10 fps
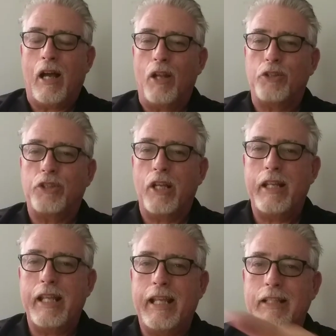All of a
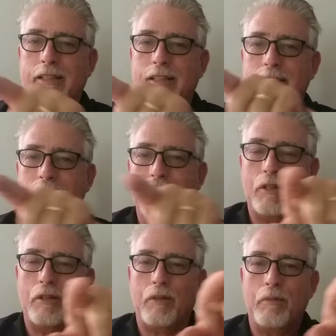sudden, he
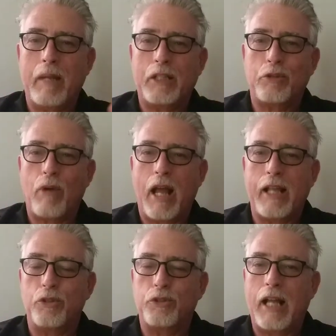makes a
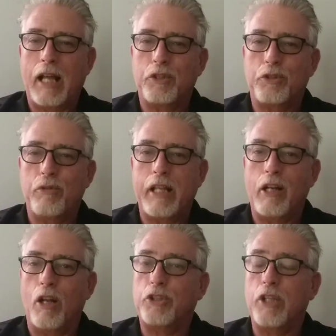right and goes down the
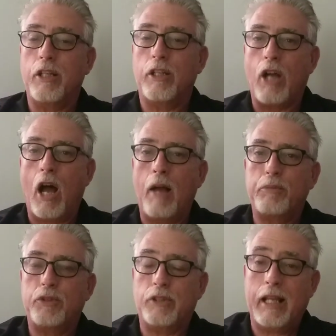street. All of a sudden, the
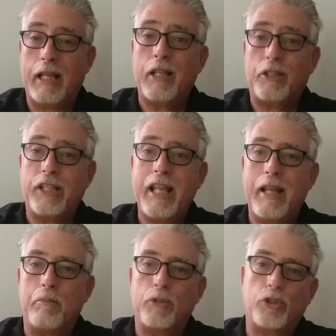cops, I guess,
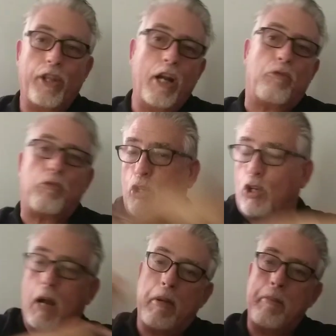see him. So they're
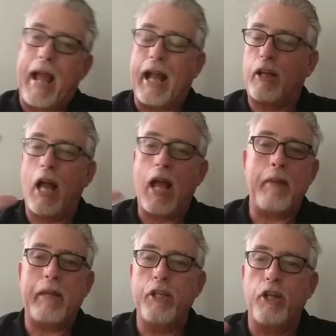coming back.
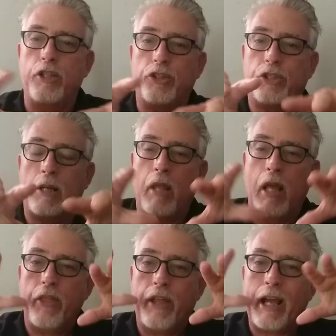I mean, you could just see them.
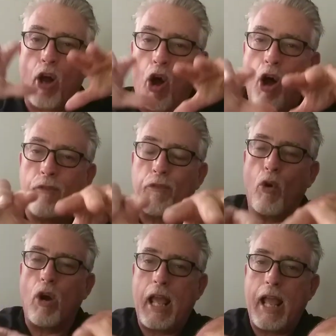They got all
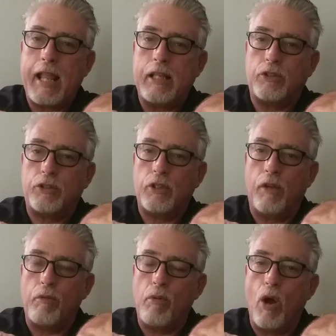4 lanes
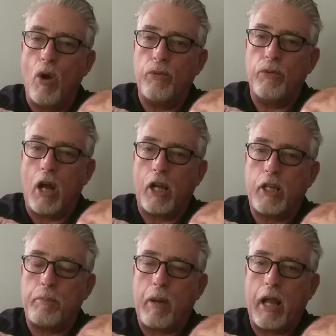of the road
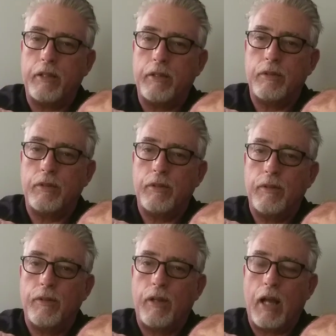occupied.
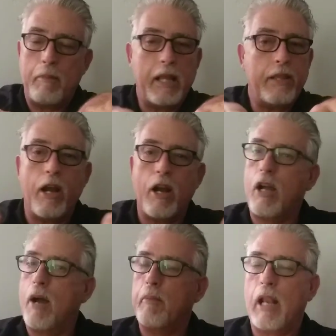I mean,
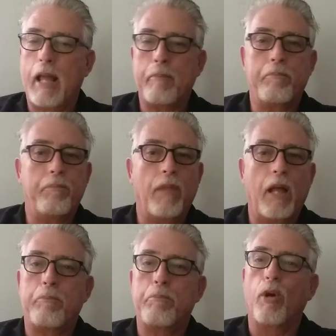they're coming like
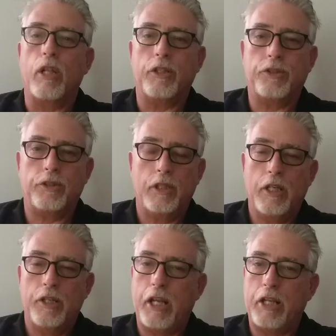bullets,
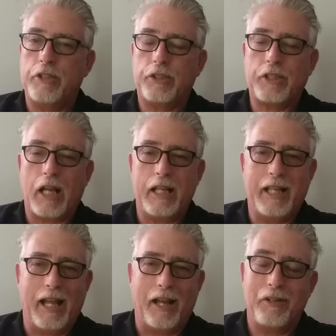chasing this guy
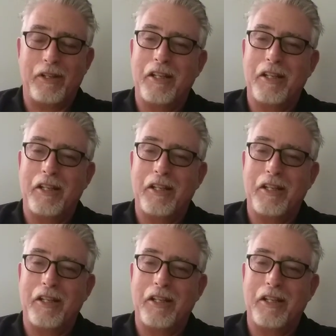down.